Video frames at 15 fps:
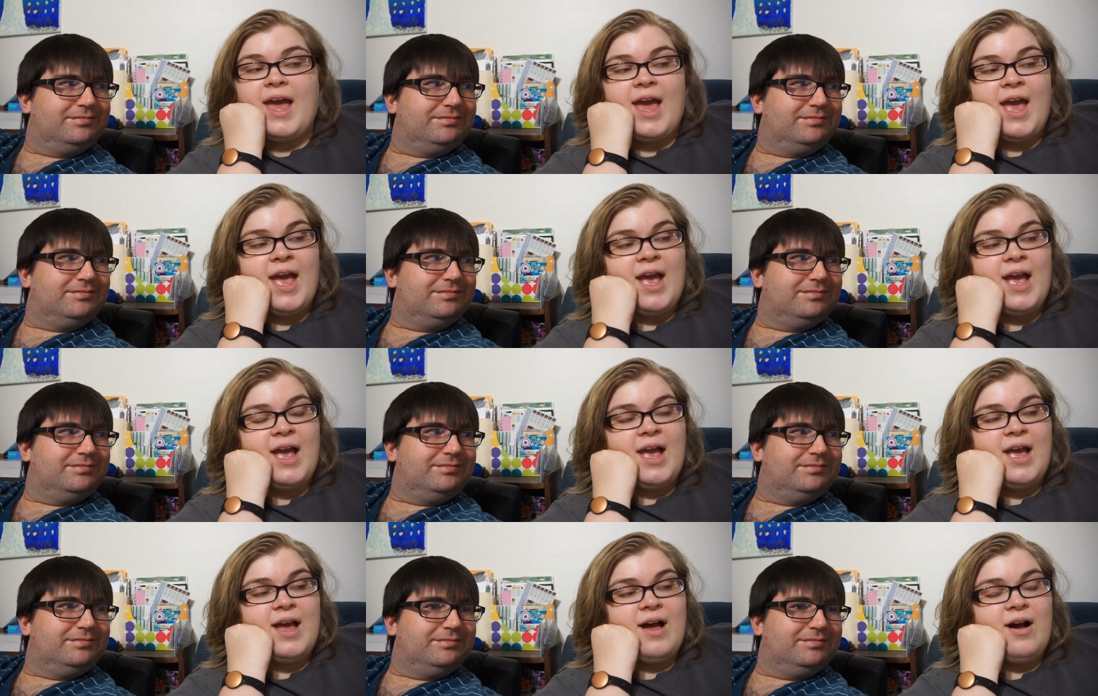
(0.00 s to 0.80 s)

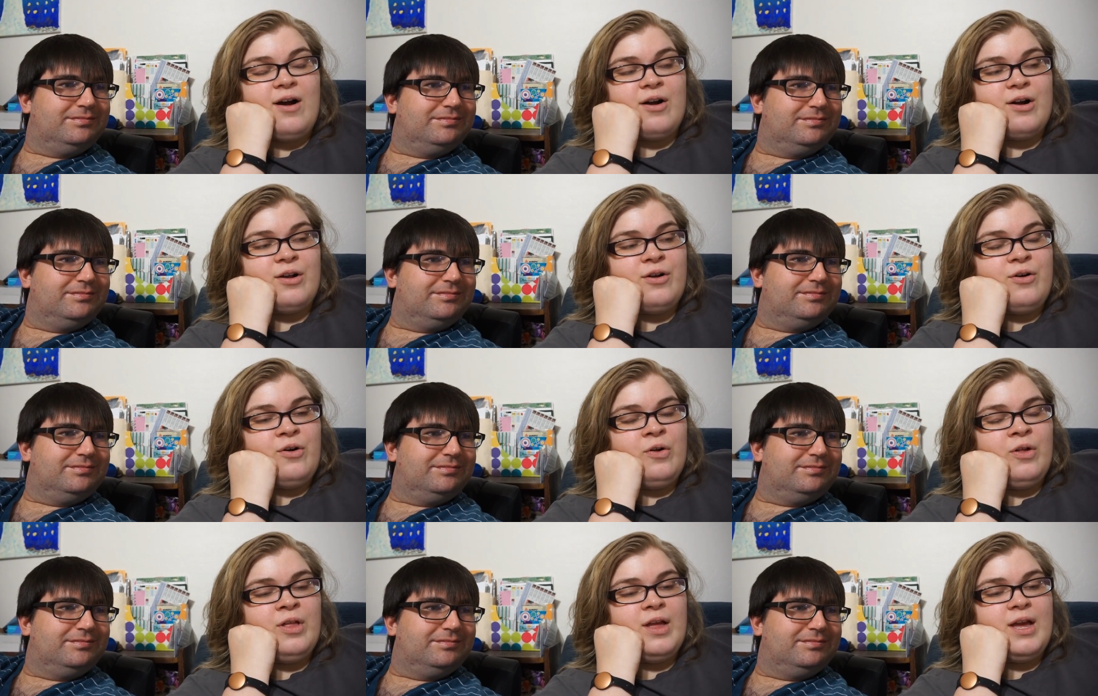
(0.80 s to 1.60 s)
Speaker 1: a
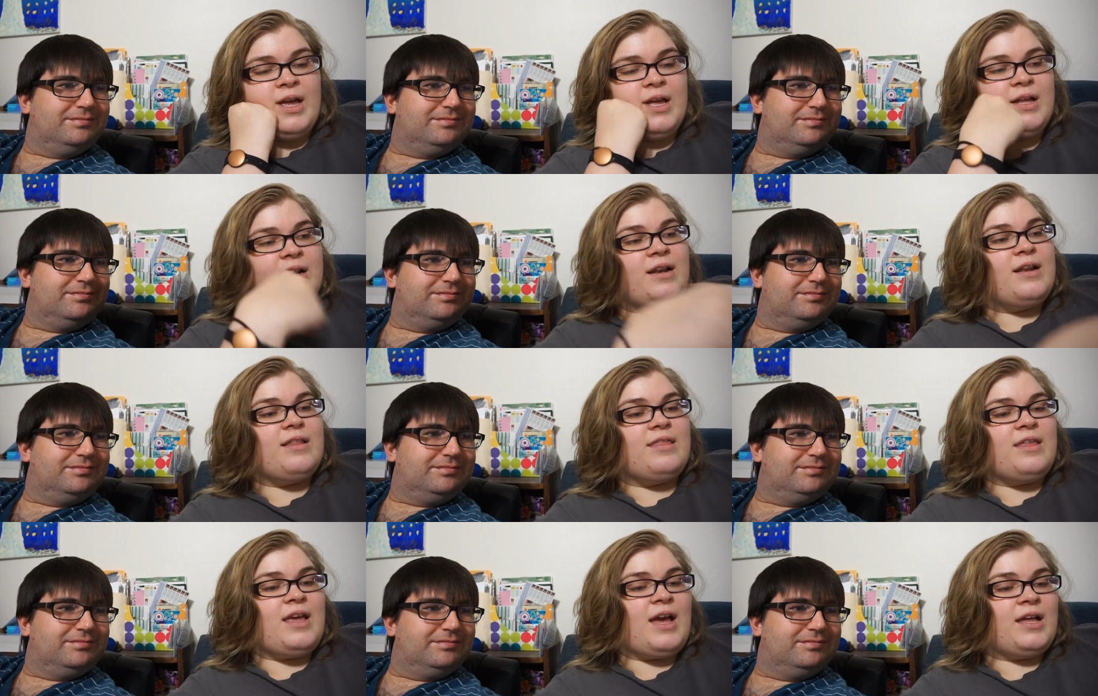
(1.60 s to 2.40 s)
article in
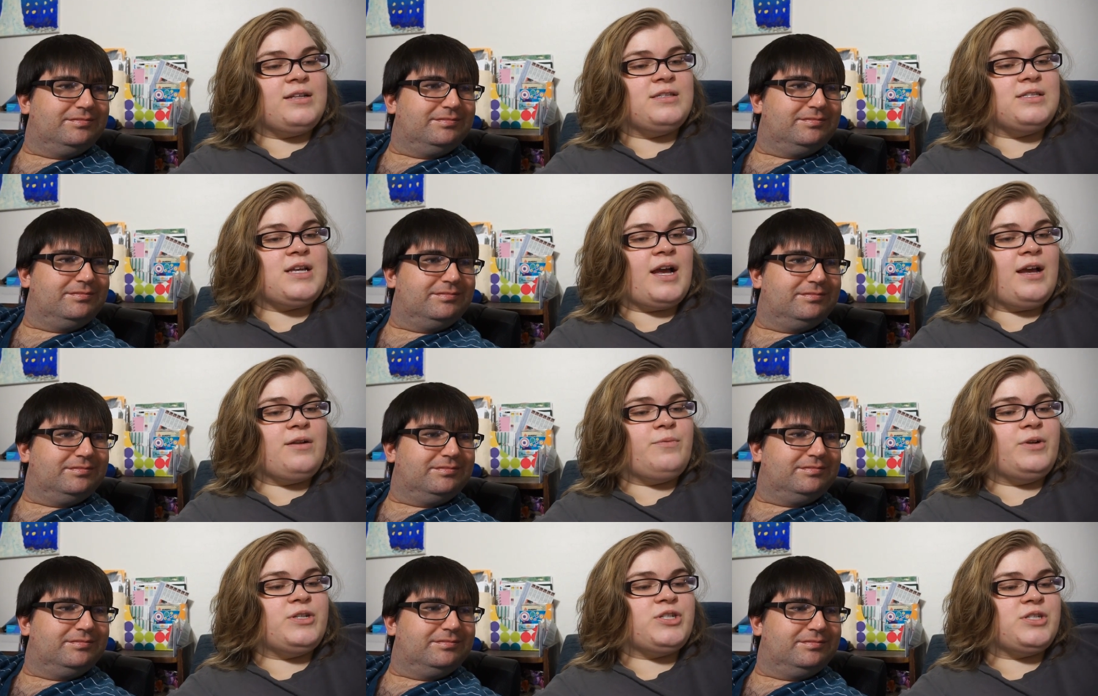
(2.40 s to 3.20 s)
the Ensign,
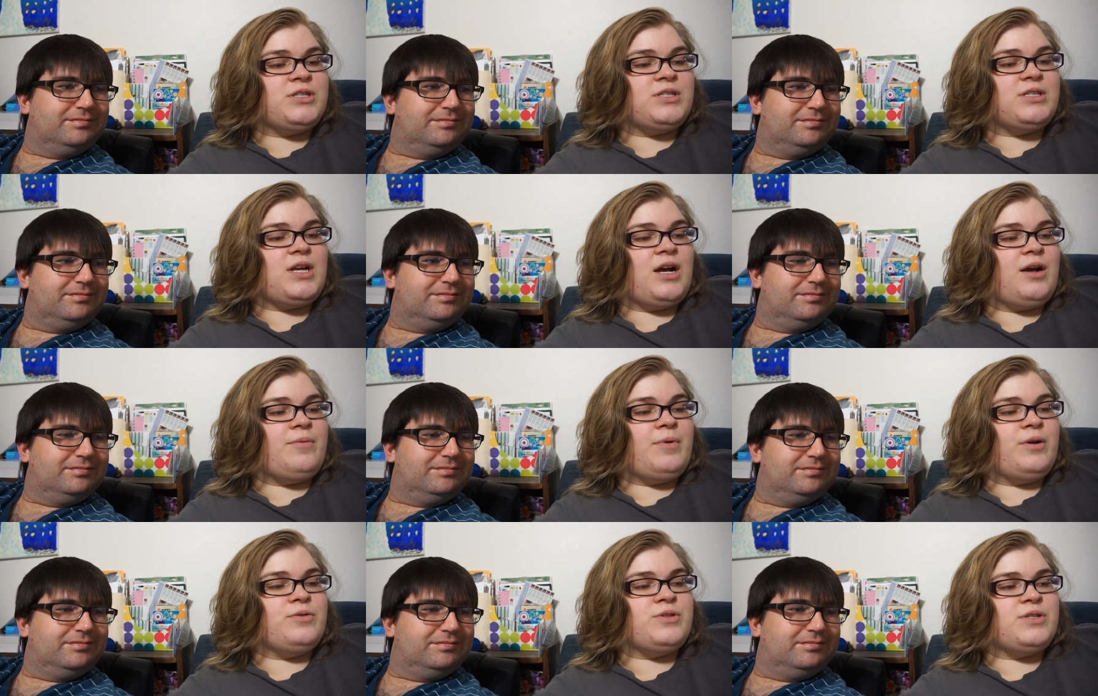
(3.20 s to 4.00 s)
which is um,
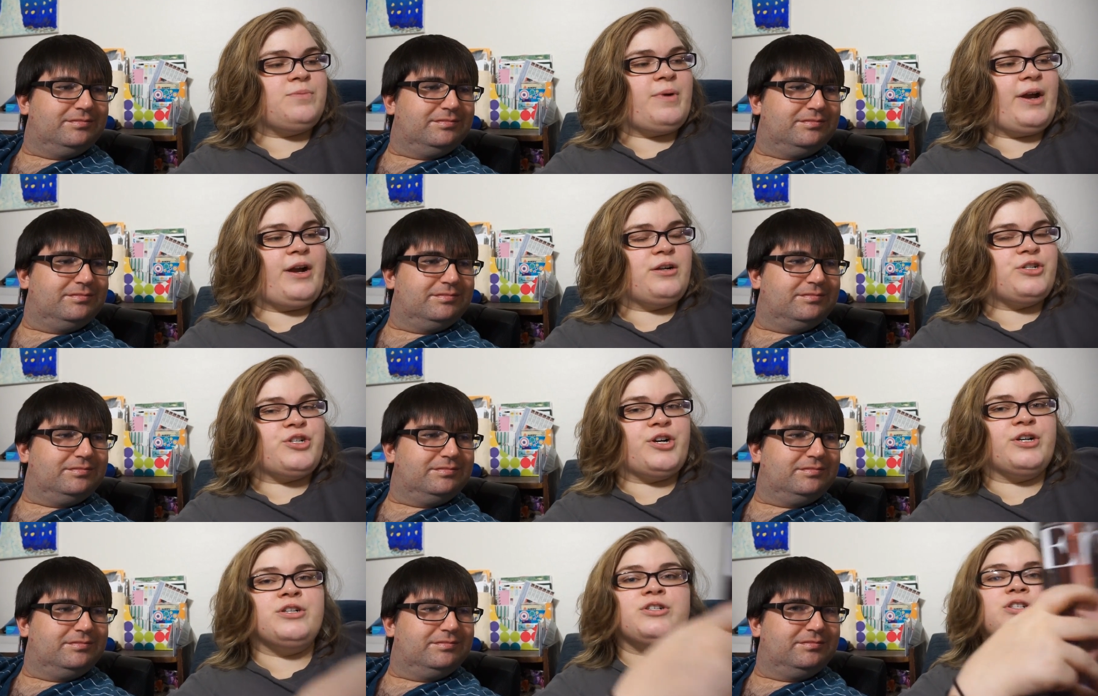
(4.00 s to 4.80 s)
hosted by our
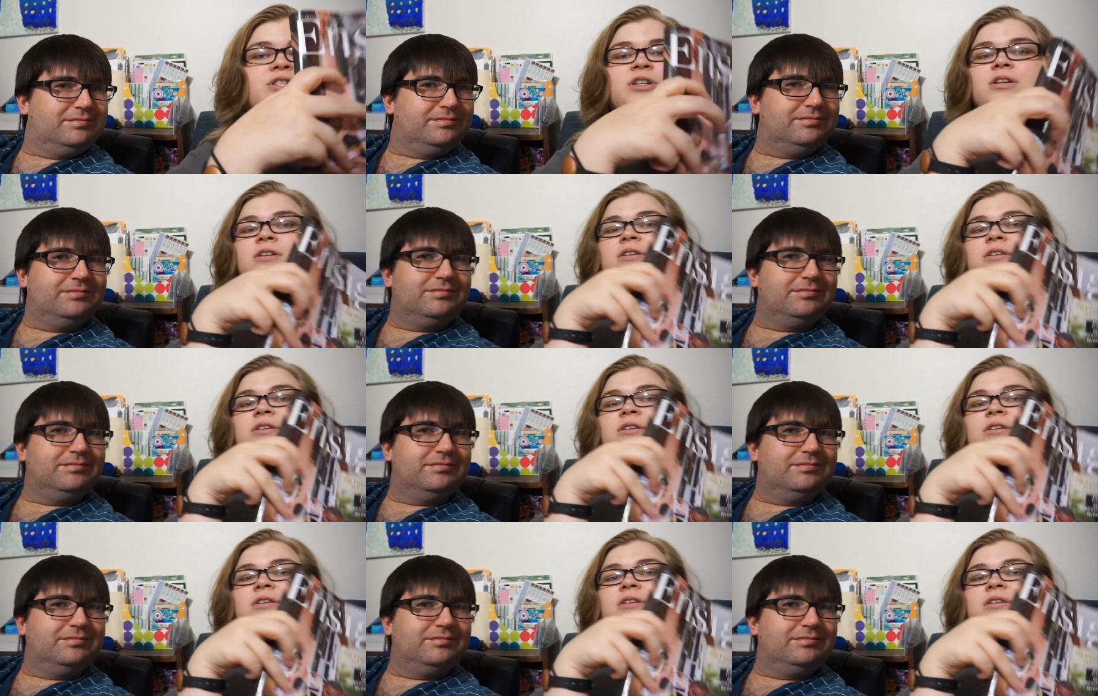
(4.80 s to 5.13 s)
church.